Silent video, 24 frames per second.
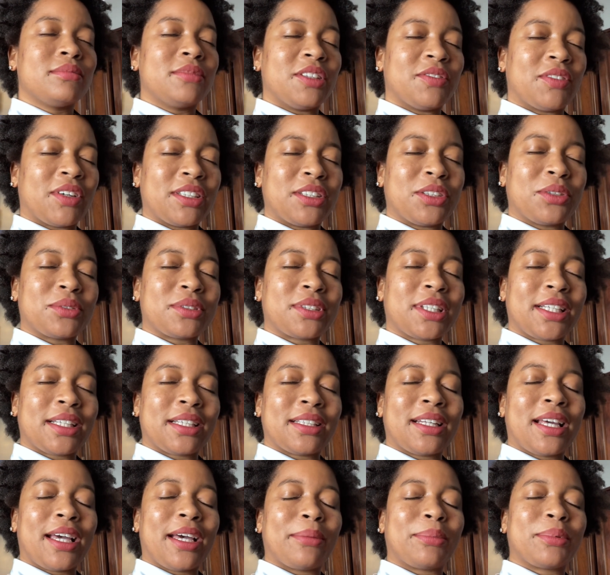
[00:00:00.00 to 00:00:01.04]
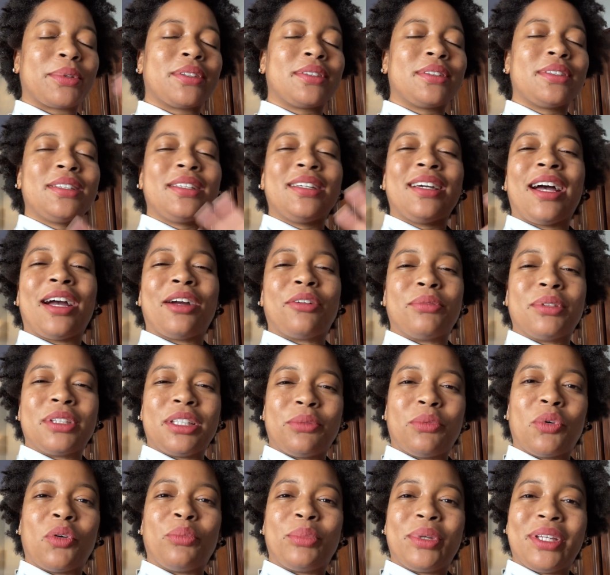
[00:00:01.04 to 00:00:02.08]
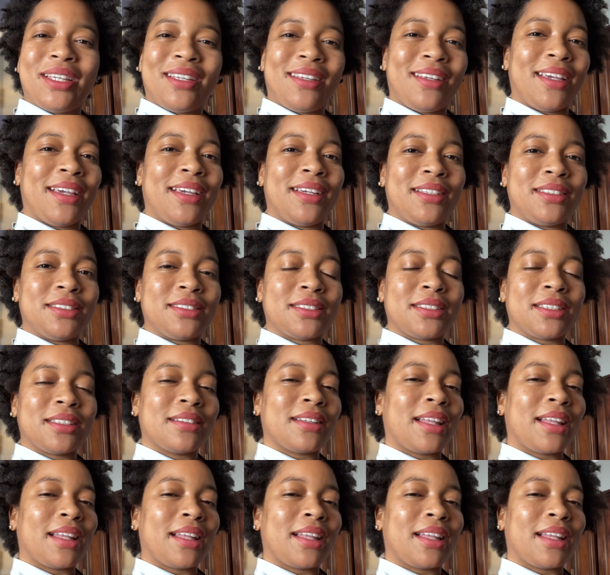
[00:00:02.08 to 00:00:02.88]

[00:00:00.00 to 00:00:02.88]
If I don't take a nap, I really won't be engaged